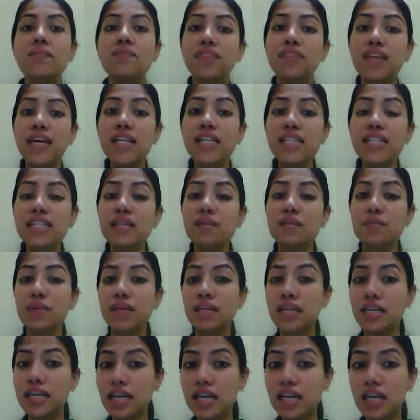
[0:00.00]
Nelson
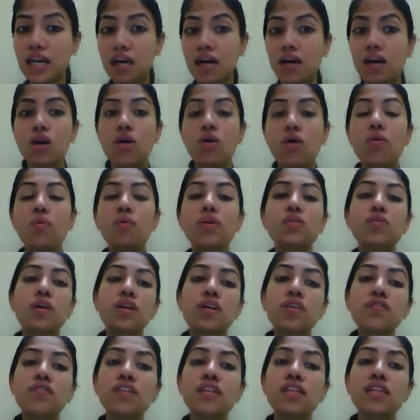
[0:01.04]
Mandela was one
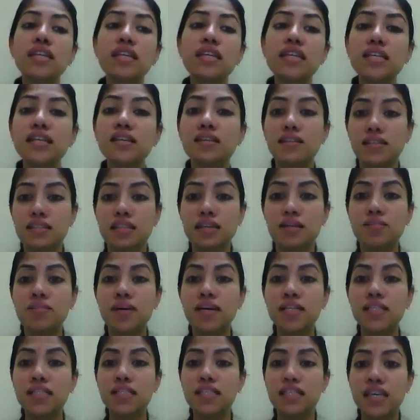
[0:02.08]
of the leaders
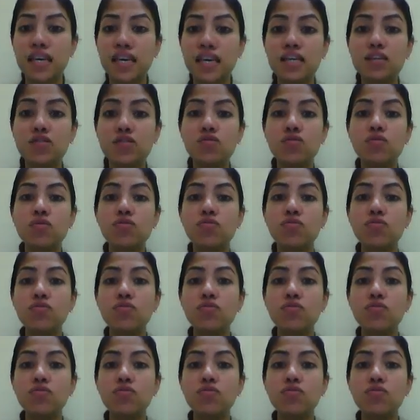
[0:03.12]
amongst the 8 who